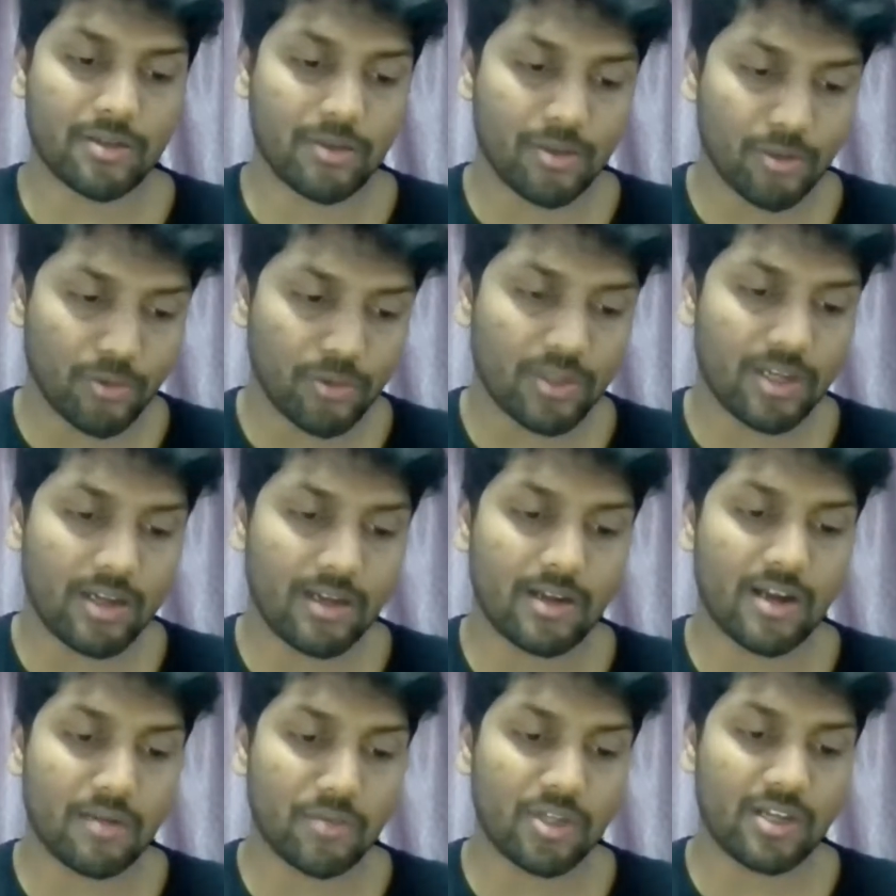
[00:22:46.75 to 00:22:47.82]
to the
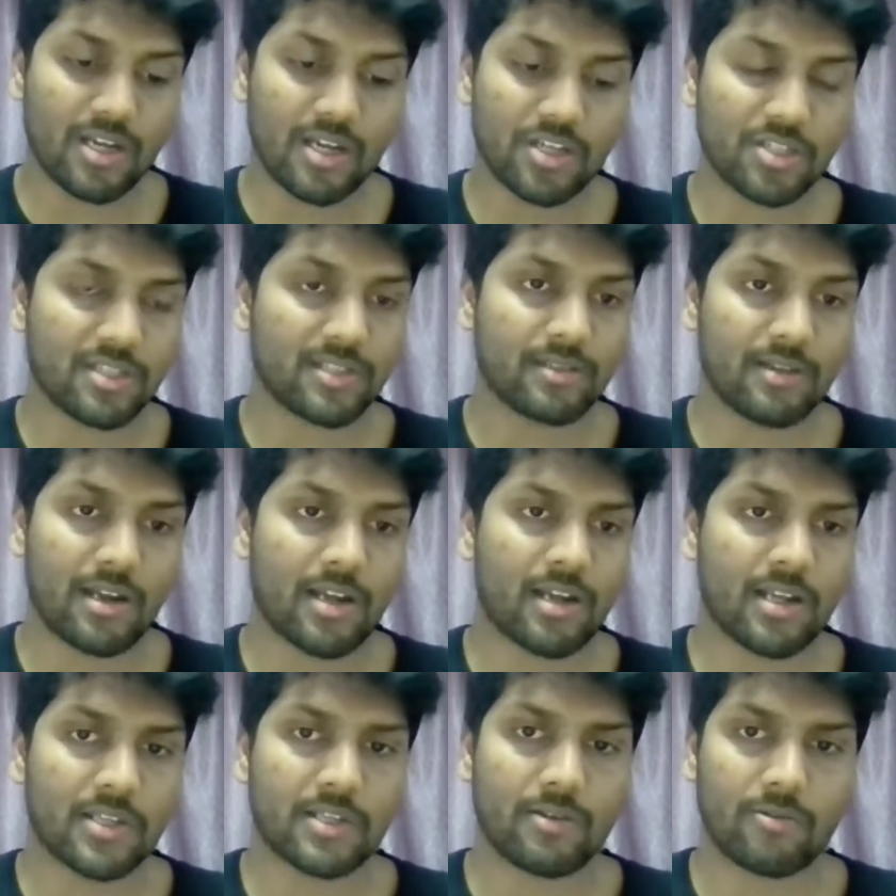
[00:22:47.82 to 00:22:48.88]
communication
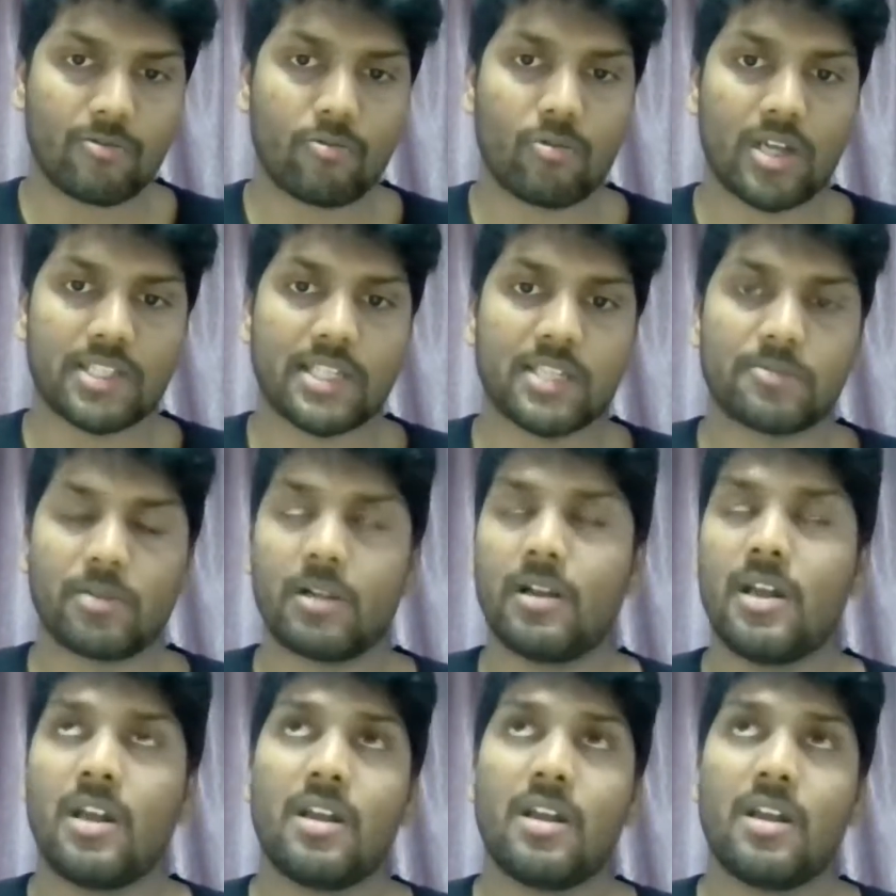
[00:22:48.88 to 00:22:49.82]
wise as well.